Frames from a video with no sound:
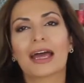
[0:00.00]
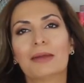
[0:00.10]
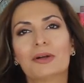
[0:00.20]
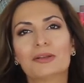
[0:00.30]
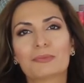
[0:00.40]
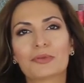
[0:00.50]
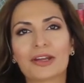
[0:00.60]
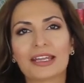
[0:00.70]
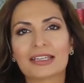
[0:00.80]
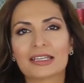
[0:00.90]
Animal
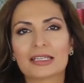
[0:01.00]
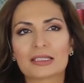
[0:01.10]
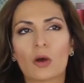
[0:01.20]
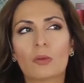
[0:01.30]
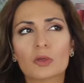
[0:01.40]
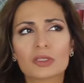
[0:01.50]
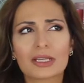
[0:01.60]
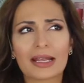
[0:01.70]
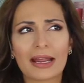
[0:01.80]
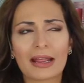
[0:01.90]
print is
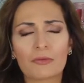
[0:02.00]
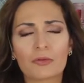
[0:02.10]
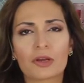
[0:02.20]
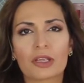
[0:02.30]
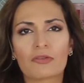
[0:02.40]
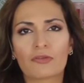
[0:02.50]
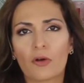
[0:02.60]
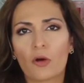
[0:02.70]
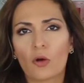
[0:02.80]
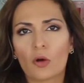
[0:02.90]
almost every
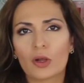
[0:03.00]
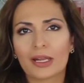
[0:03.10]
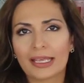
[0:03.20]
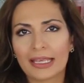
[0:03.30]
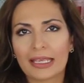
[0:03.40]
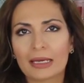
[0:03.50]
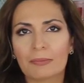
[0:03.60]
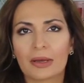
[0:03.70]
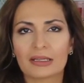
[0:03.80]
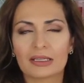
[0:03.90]
fall in,
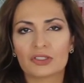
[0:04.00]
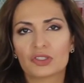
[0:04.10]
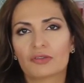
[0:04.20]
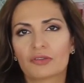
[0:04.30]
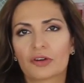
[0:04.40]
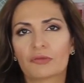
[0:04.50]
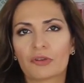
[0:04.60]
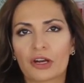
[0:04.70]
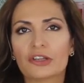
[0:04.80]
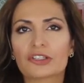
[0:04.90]
but in different
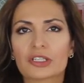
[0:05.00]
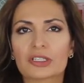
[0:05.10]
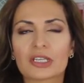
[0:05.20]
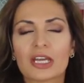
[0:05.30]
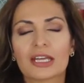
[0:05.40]
versions.